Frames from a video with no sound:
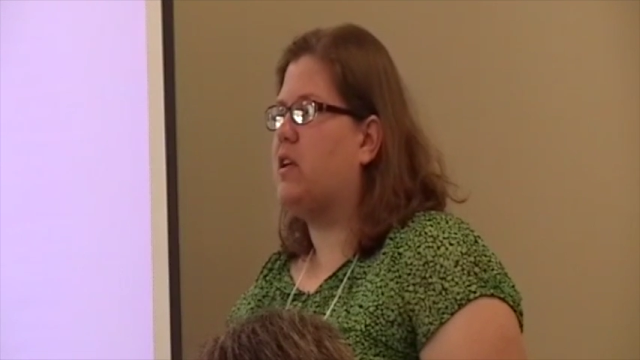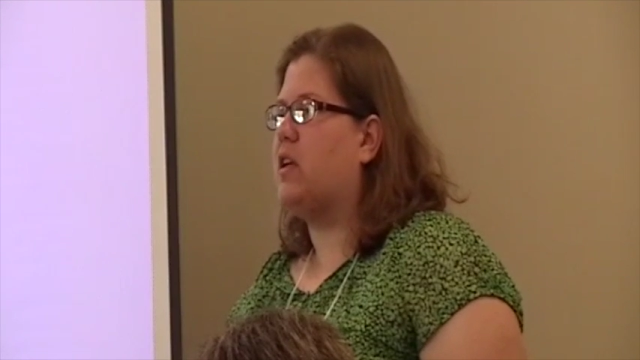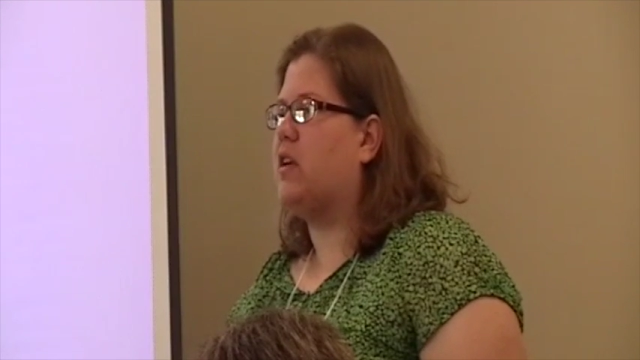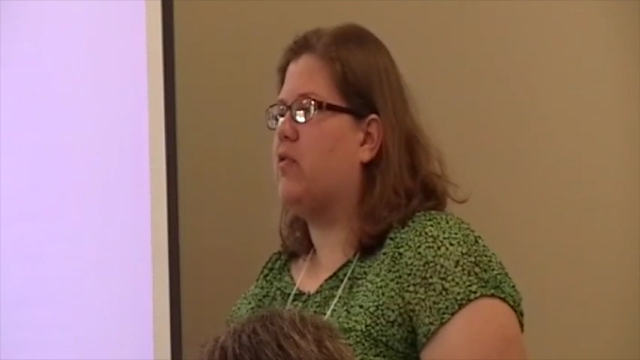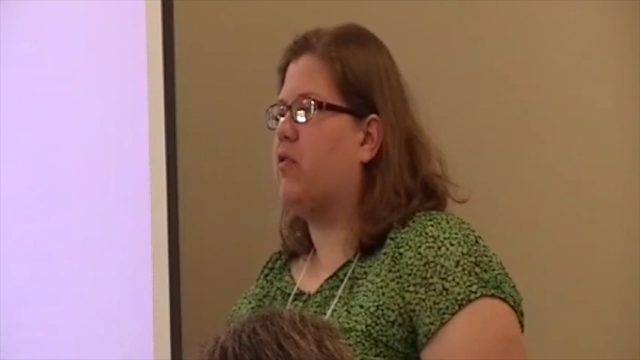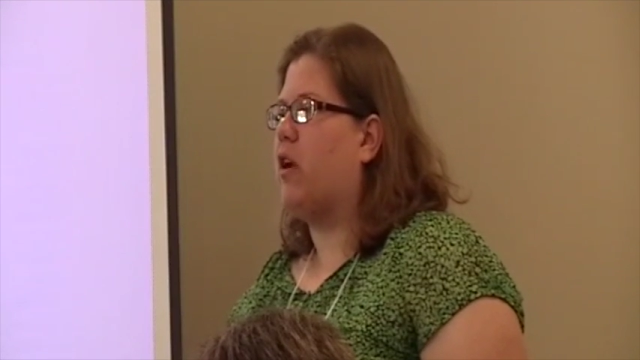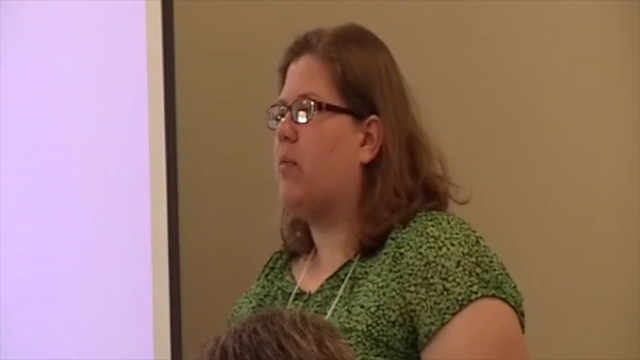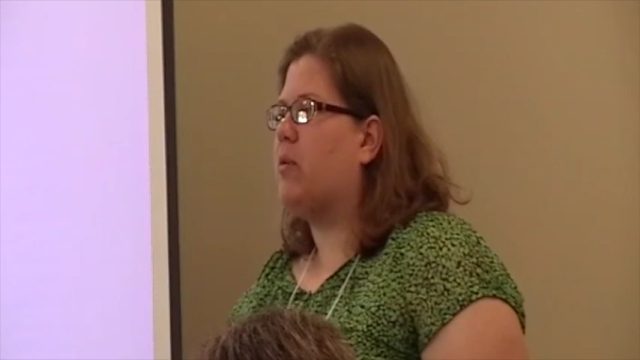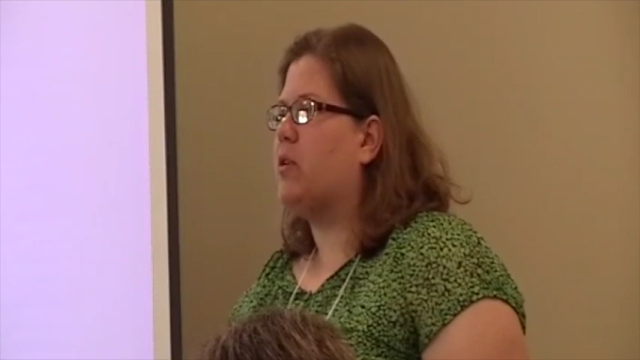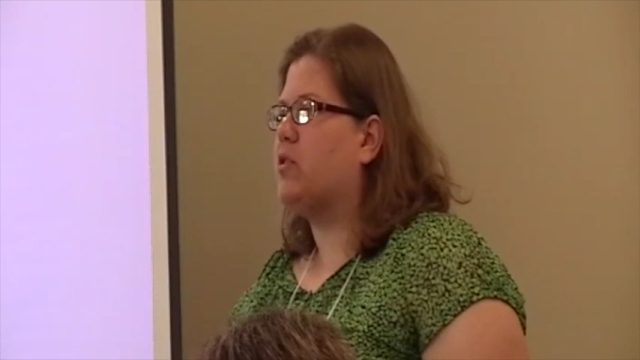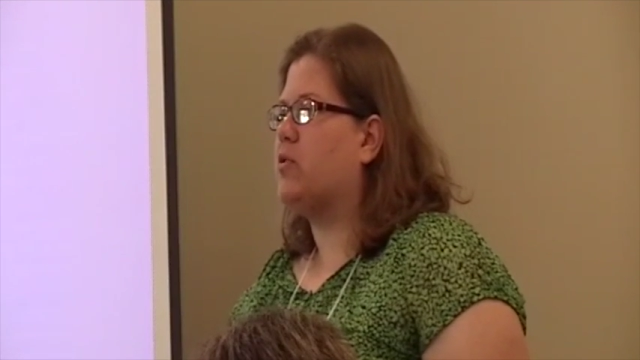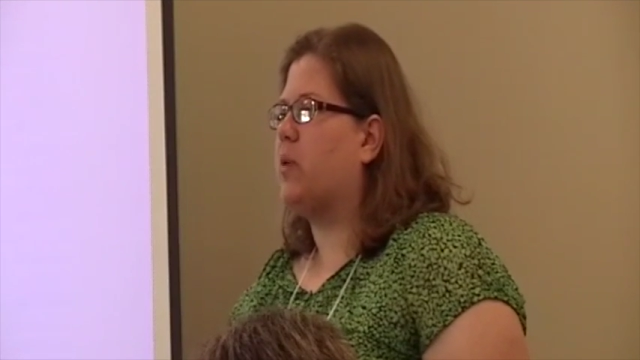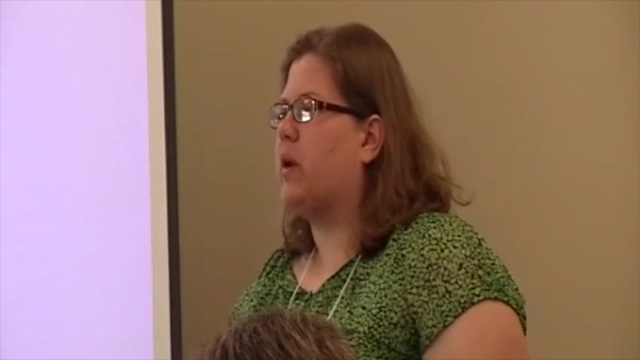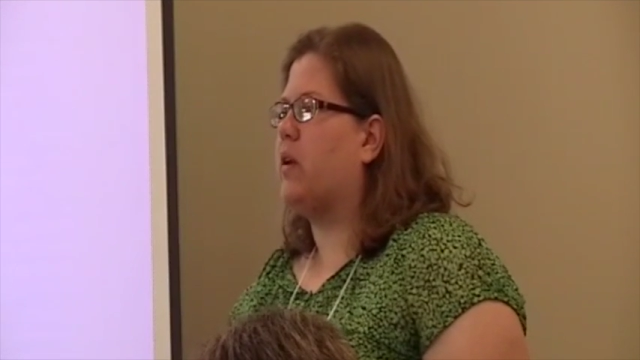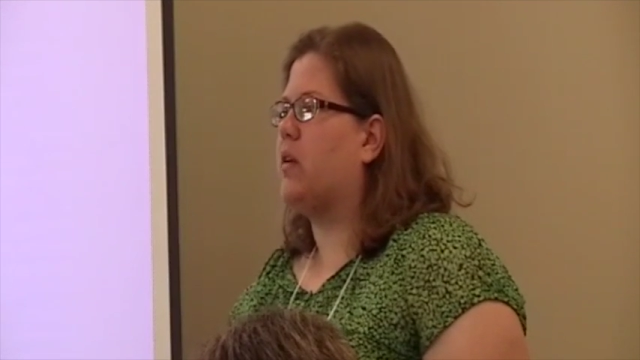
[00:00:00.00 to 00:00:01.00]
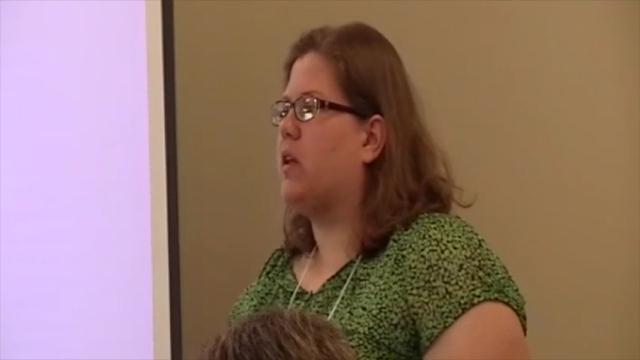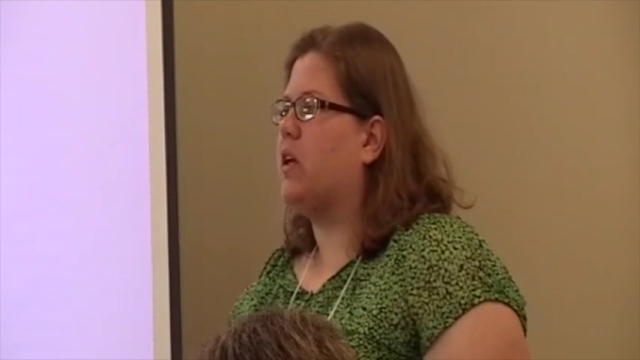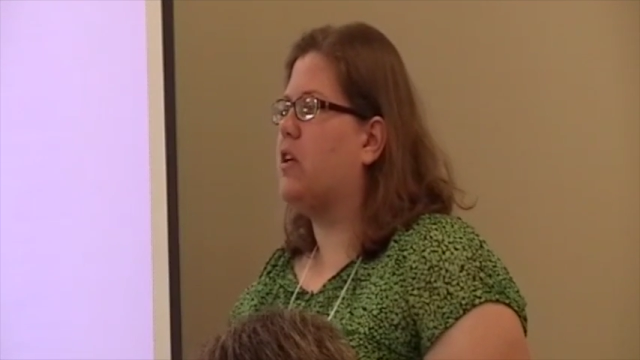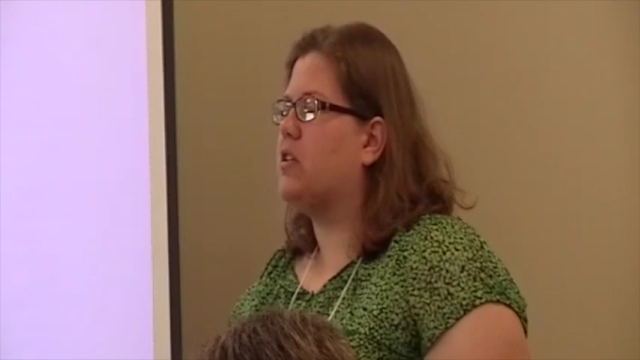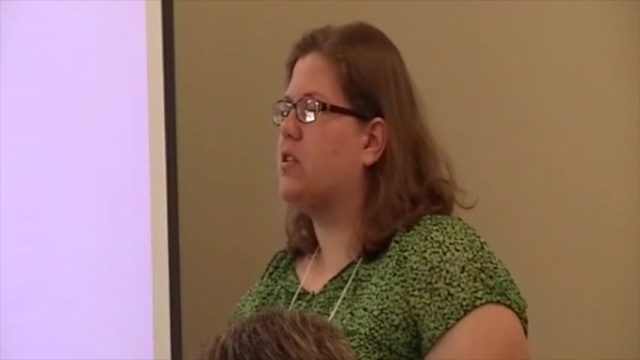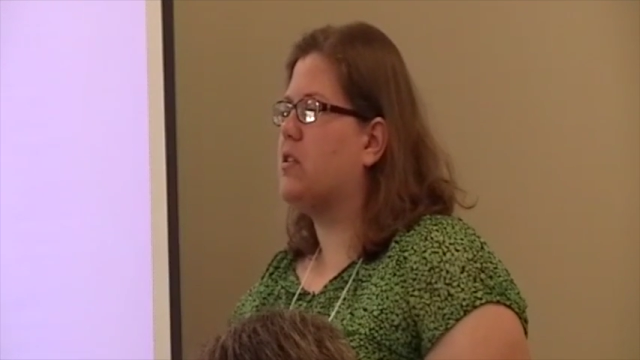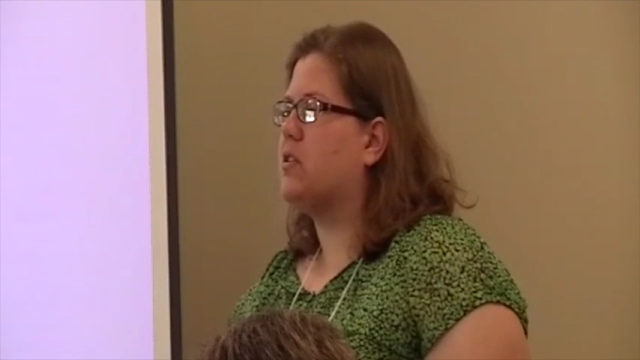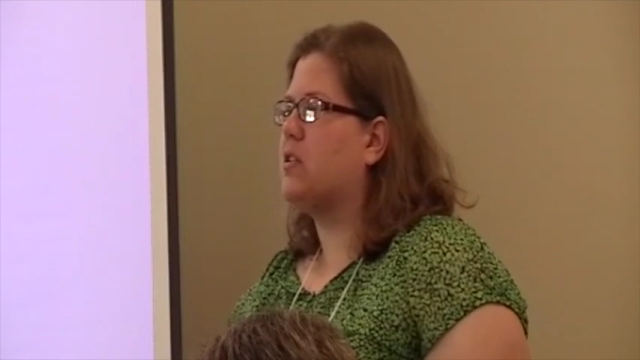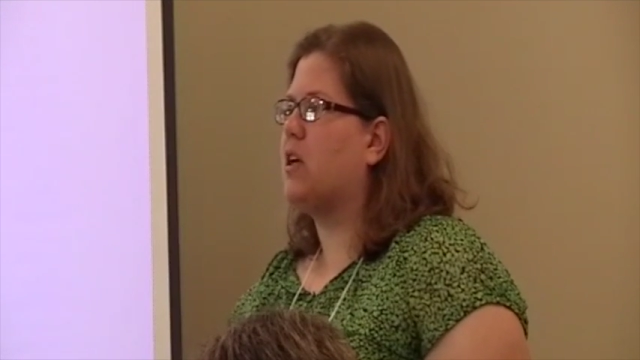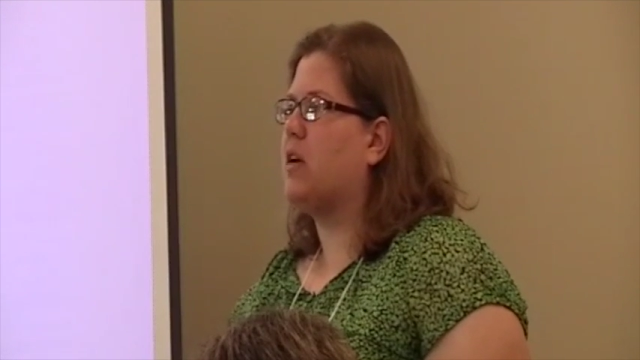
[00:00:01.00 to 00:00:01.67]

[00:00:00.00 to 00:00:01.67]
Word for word: state environmental regulations.